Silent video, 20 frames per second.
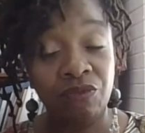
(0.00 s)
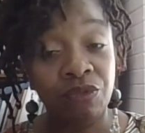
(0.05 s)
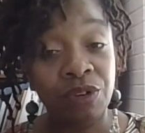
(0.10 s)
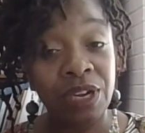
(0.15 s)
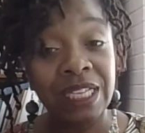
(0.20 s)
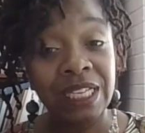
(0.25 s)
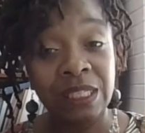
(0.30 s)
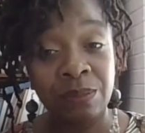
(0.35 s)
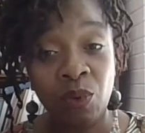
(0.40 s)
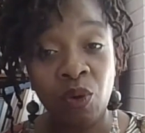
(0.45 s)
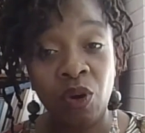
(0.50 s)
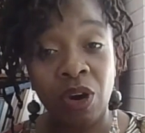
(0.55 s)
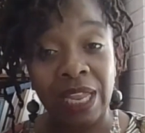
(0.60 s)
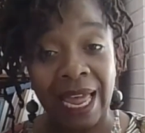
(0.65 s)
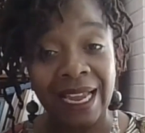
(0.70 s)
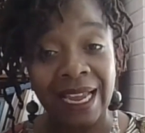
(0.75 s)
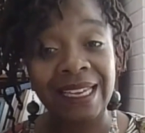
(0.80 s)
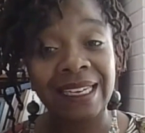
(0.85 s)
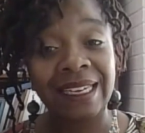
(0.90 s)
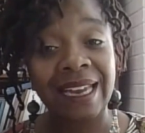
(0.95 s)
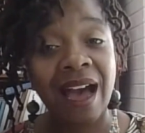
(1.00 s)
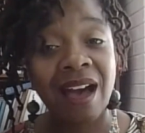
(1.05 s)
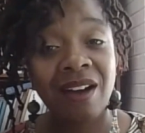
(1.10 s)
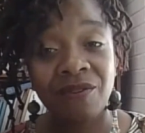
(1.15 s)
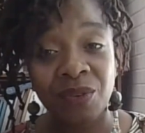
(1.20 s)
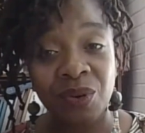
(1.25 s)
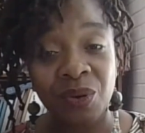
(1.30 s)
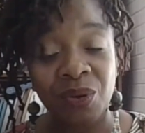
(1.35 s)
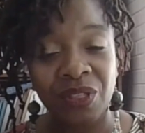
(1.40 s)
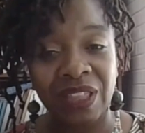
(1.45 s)
reads more like a
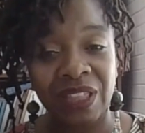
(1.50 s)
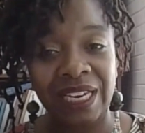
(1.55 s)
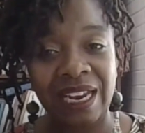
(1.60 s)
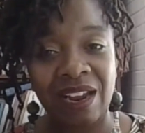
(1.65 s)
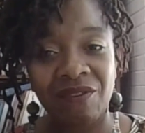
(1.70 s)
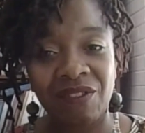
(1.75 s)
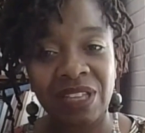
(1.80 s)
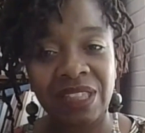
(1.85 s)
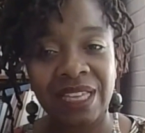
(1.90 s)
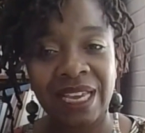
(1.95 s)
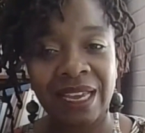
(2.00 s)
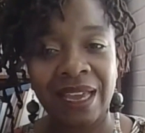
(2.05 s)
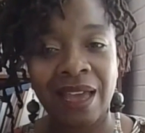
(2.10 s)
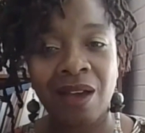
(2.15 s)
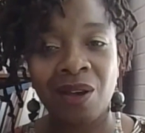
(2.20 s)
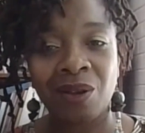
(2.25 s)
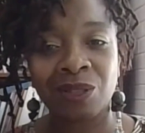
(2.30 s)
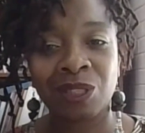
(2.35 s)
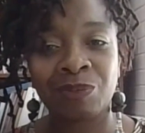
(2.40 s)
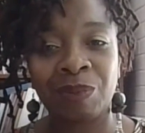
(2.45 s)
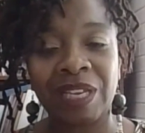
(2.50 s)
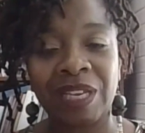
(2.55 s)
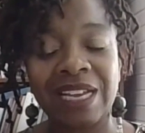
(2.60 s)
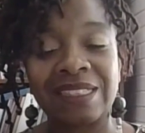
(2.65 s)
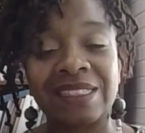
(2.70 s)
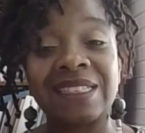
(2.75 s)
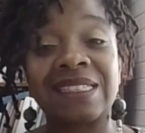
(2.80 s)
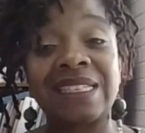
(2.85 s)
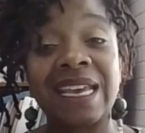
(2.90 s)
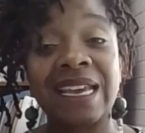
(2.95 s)
novel than everything else,
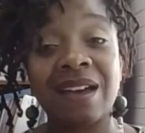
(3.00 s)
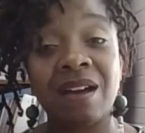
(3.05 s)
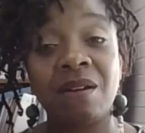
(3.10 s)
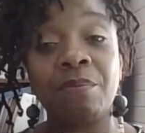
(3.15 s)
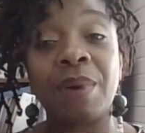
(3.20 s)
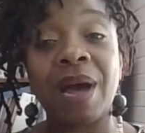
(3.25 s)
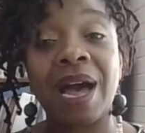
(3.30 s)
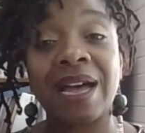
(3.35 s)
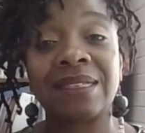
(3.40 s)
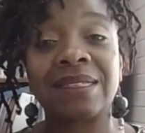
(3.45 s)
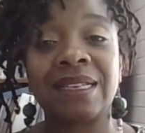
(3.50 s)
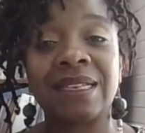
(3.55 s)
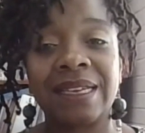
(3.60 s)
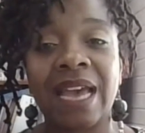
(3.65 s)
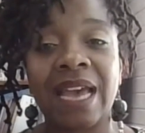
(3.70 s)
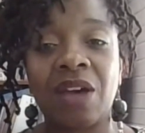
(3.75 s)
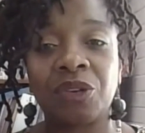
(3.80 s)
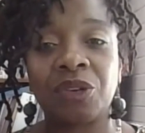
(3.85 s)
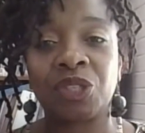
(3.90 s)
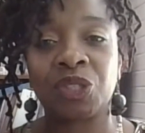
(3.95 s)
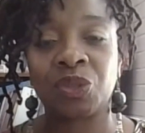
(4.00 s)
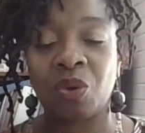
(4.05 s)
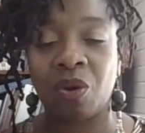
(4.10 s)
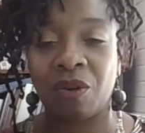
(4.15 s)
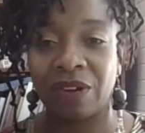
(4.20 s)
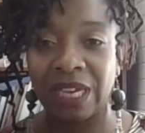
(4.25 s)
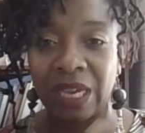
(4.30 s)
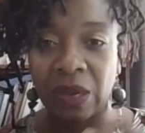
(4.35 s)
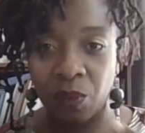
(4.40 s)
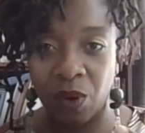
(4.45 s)
because it's a composite counter
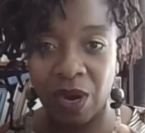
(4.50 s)
story.